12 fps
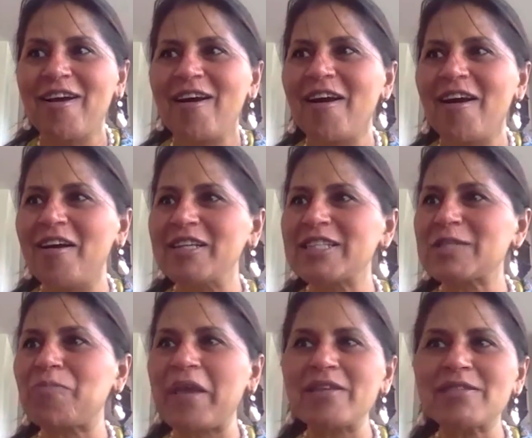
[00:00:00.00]
uh,
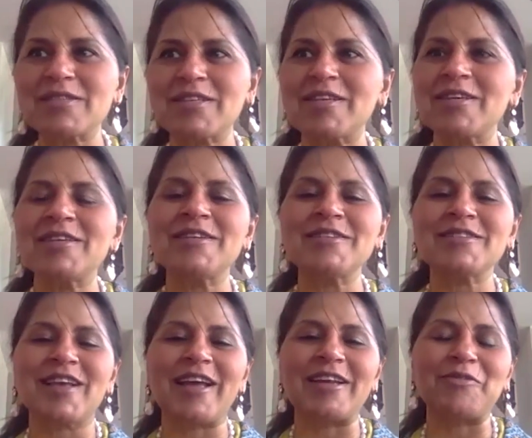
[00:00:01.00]
spaces
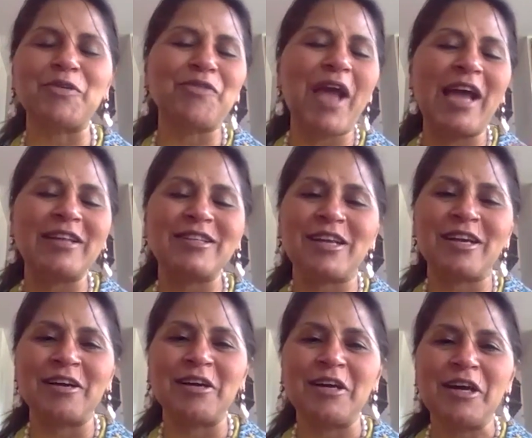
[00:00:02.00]
and we've had
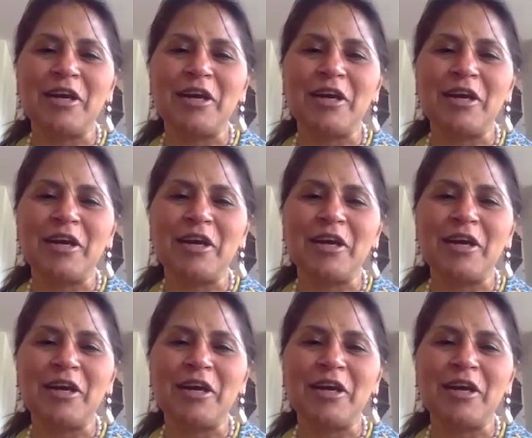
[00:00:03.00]
uh,